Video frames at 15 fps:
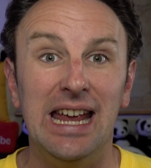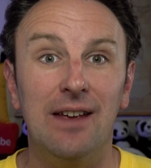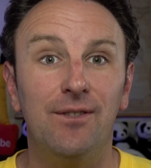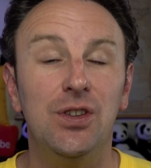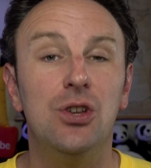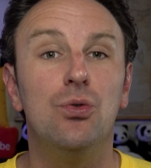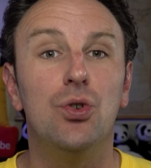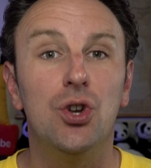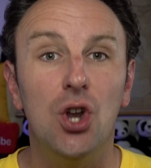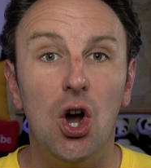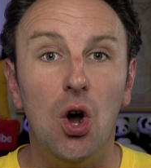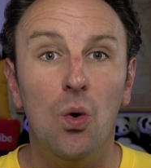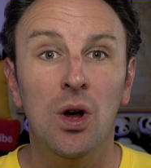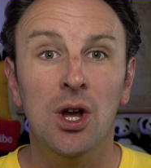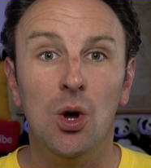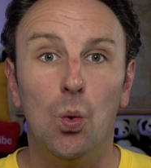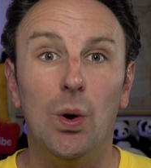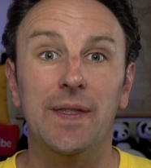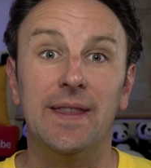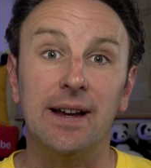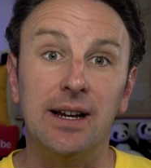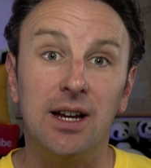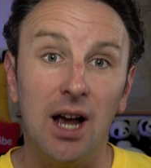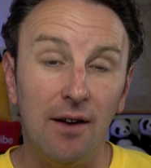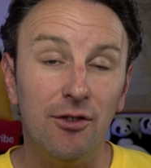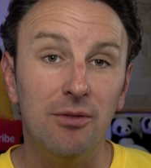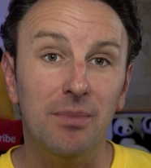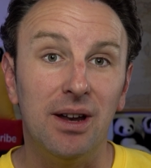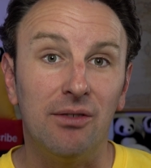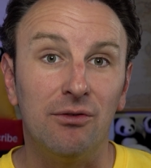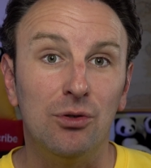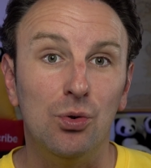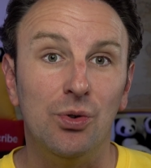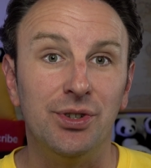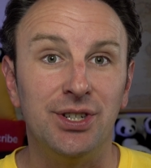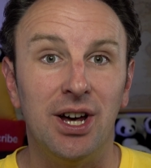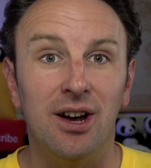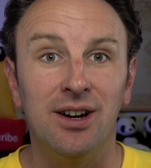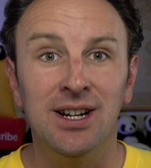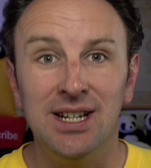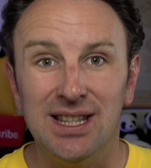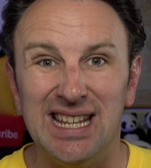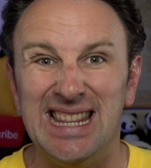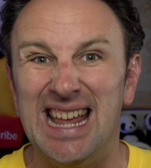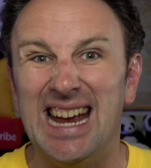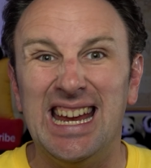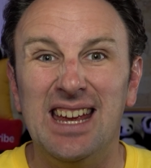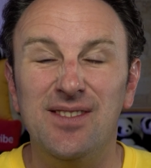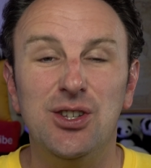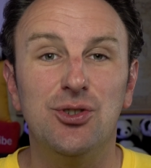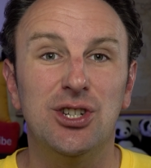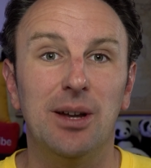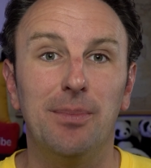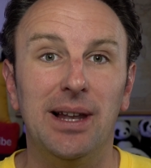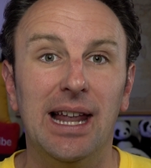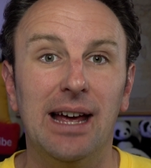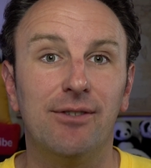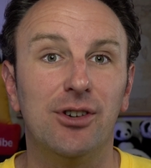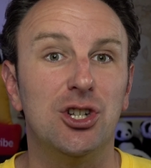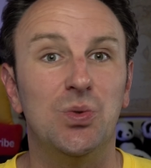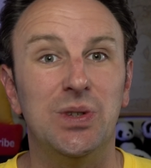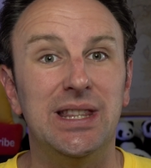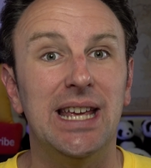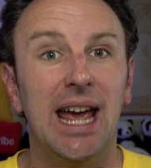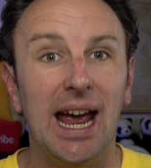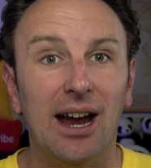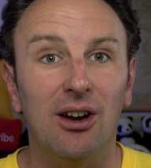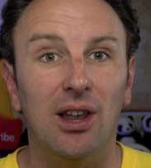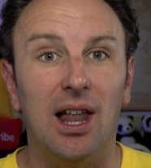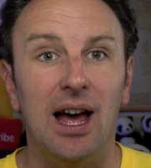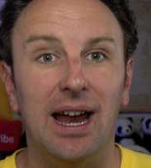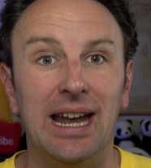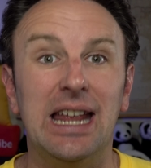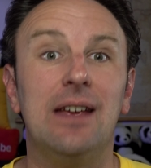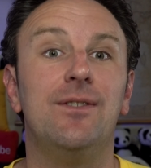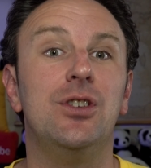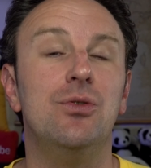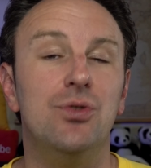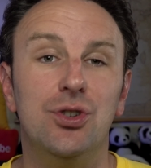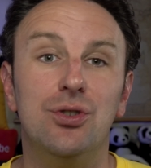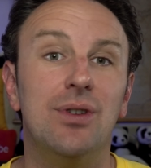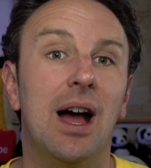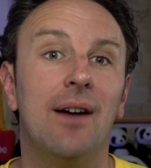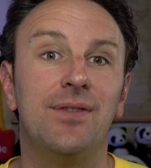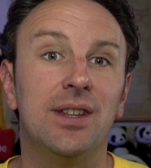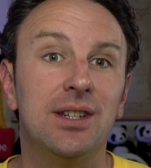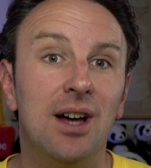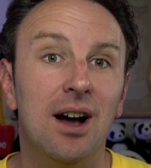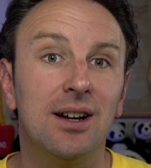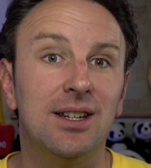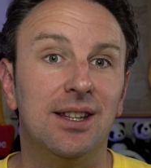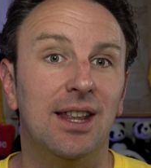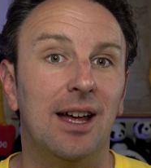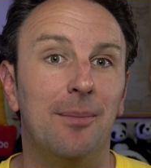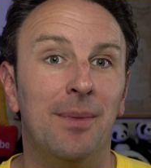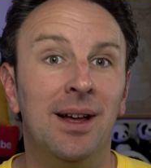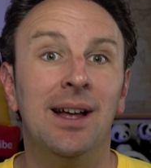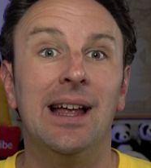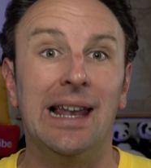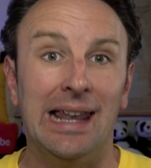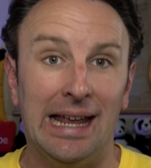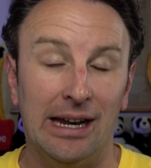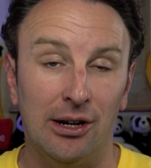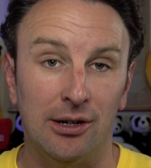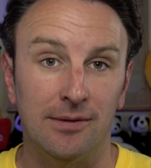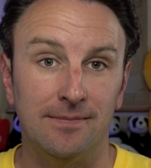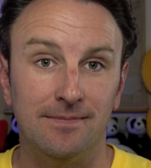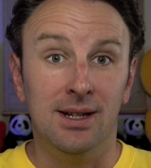If you know what the government rules are, then that gives you some leverage with the airline if you do have to talk to them later.